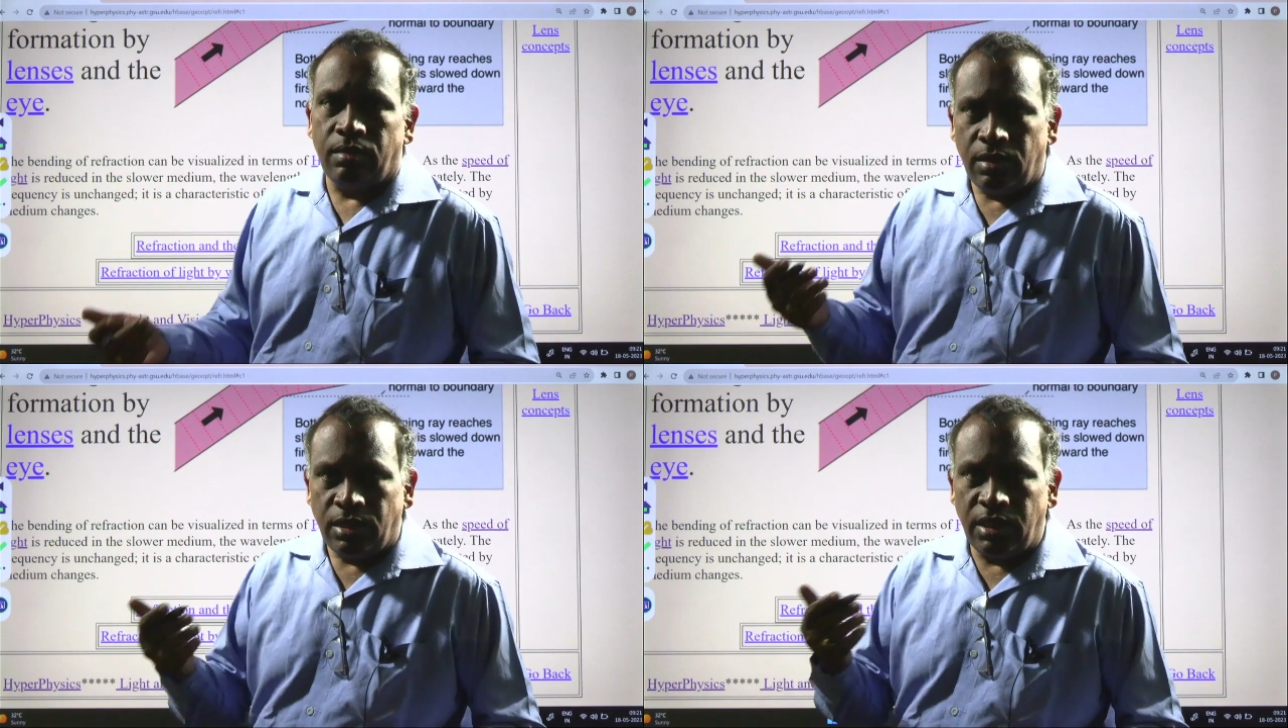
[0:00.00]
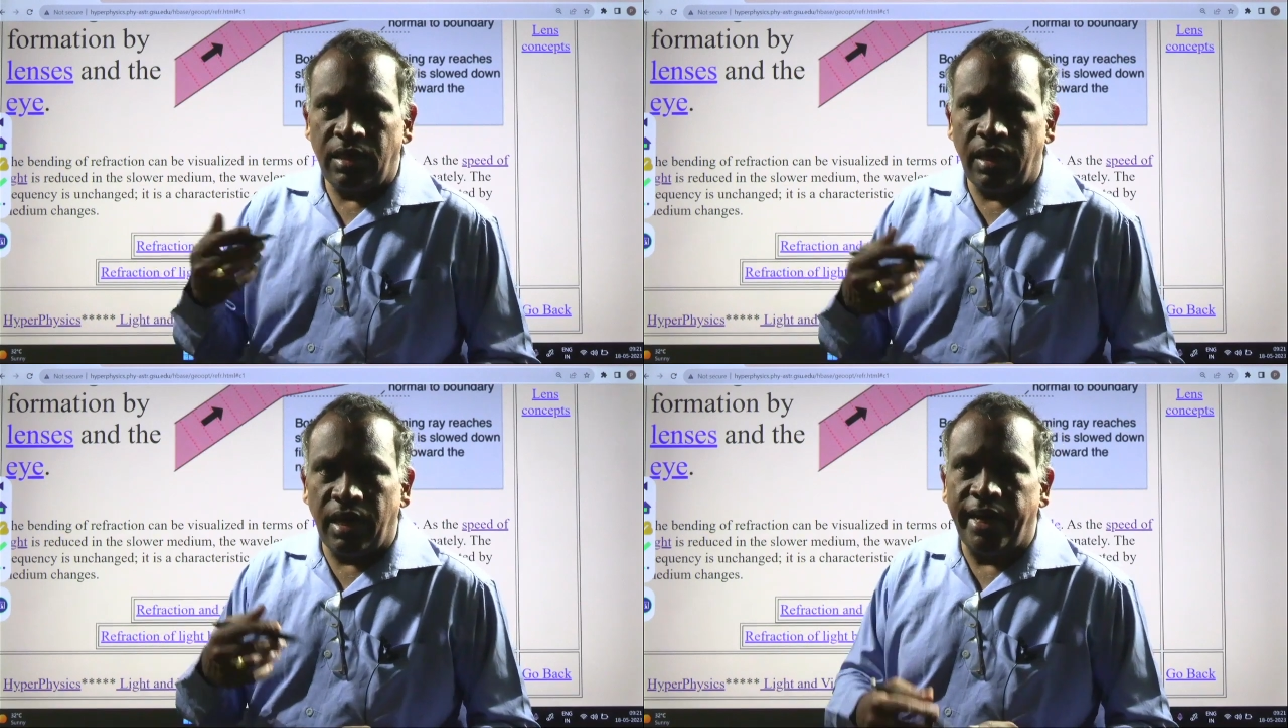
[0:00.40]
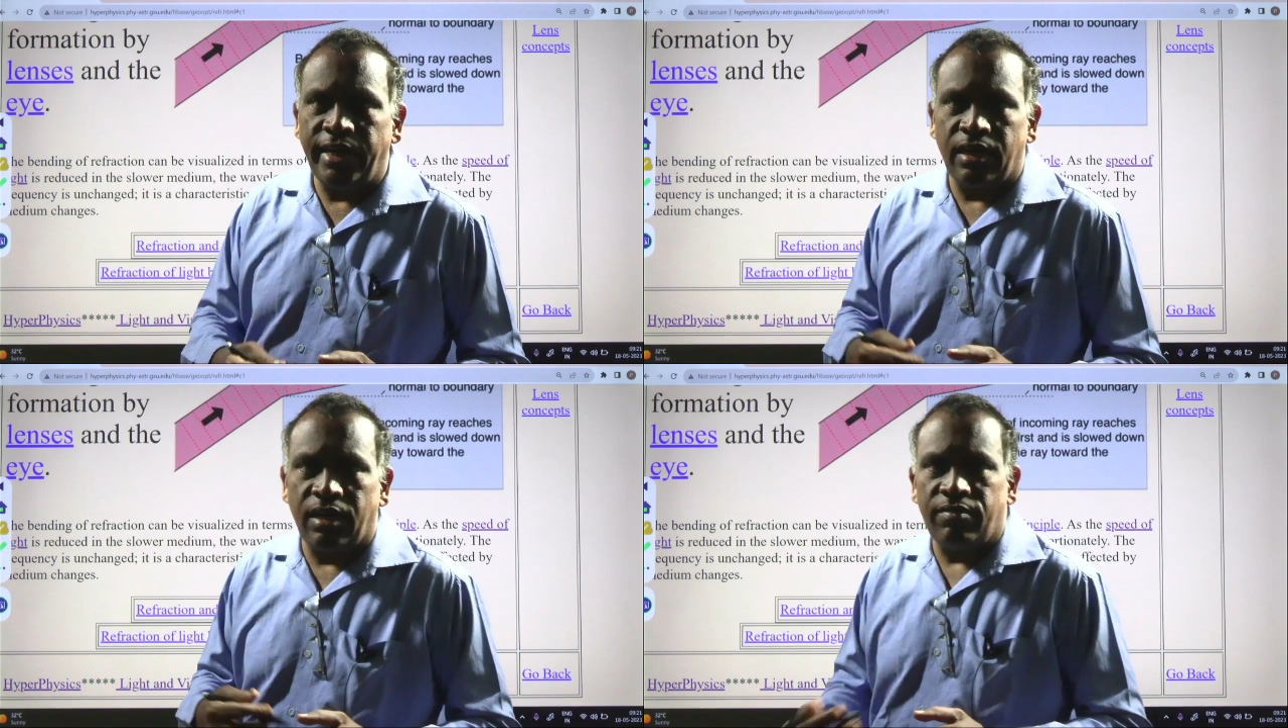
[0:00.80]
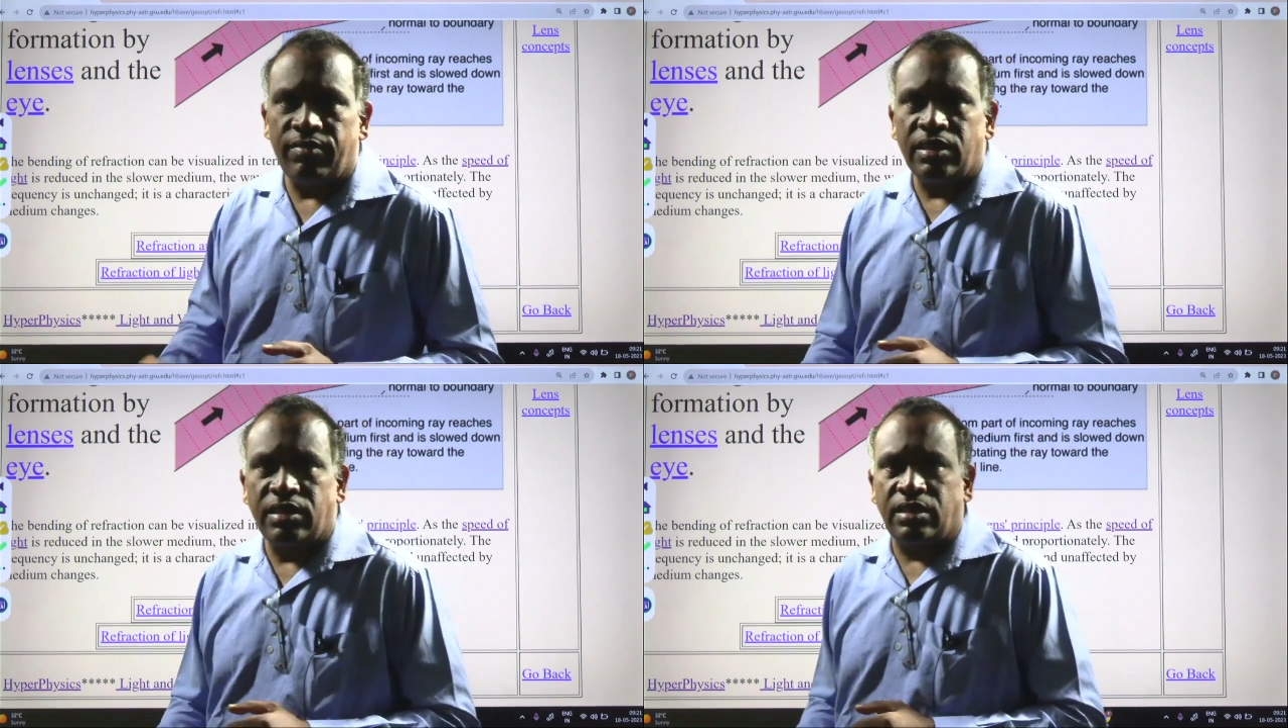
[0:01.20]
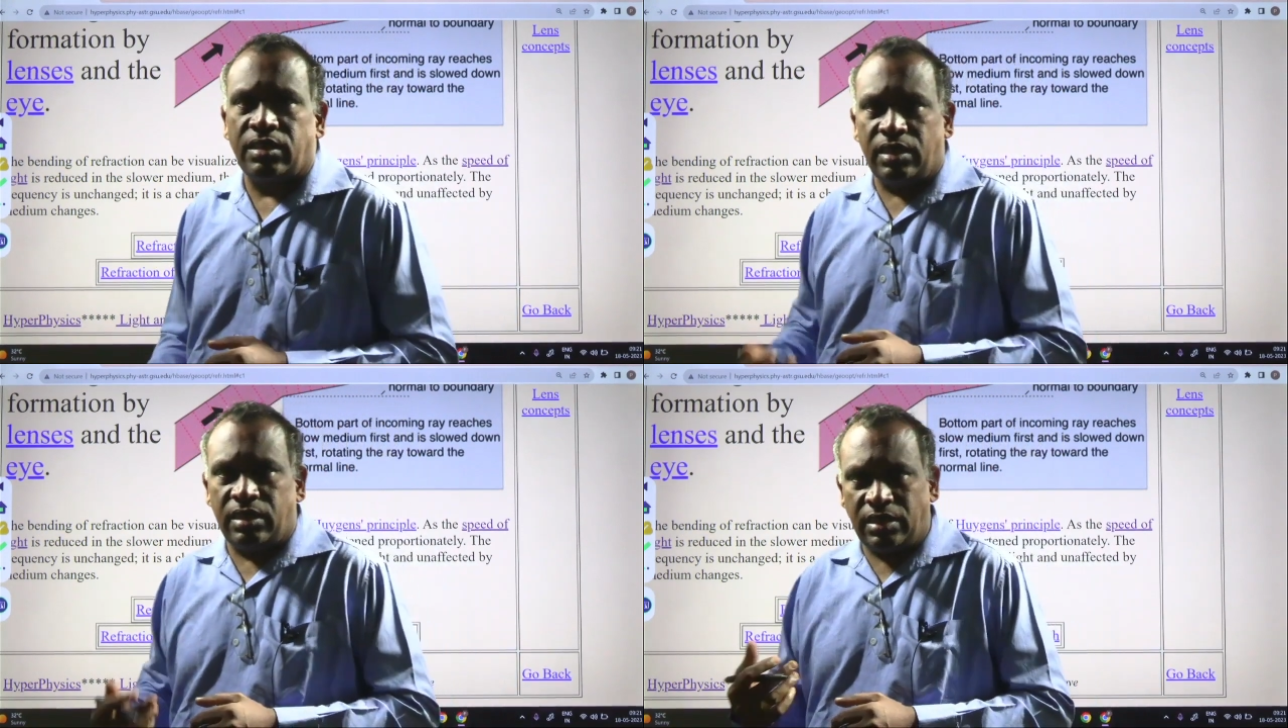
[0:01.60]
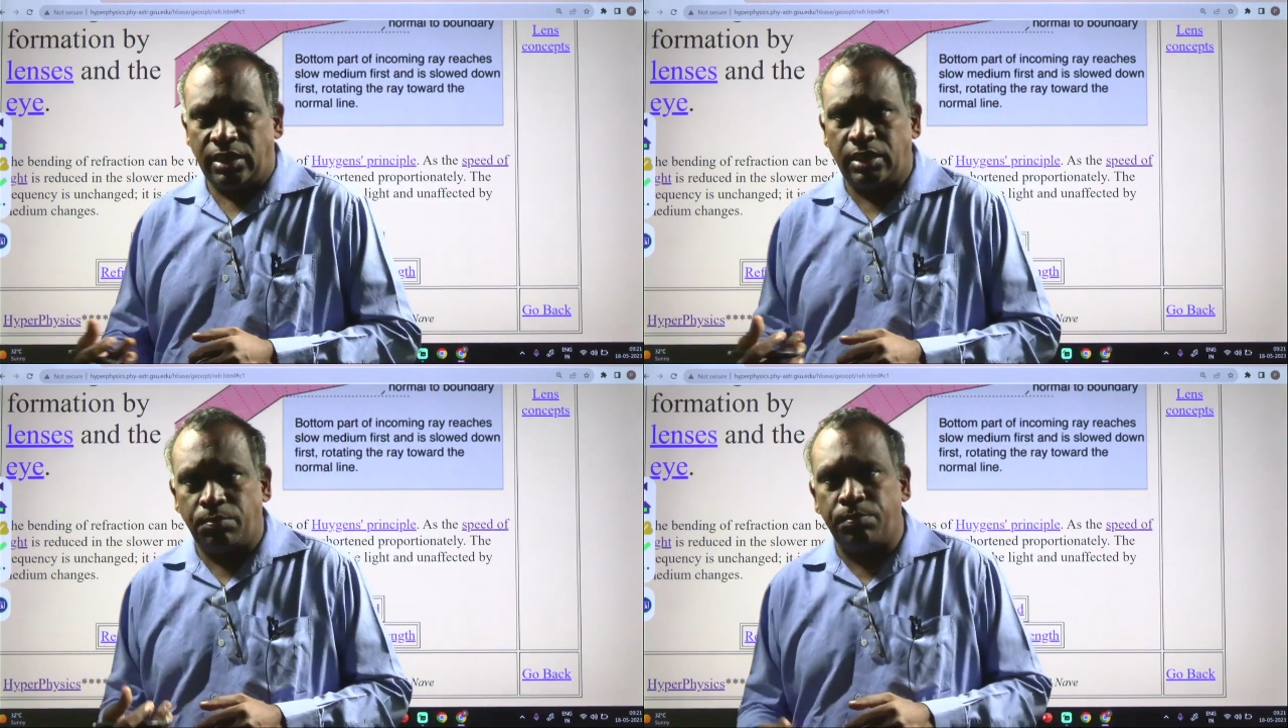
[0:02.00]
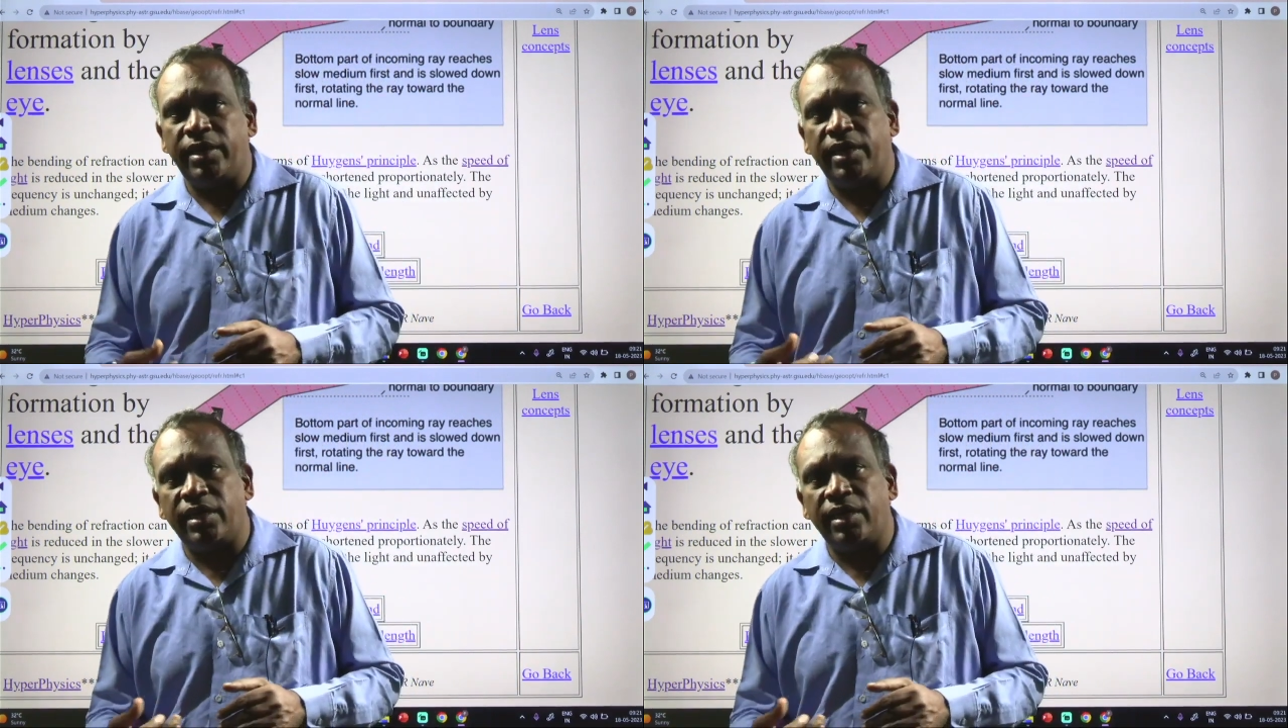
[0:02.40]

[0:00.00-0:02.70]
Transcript: See, light travels speeder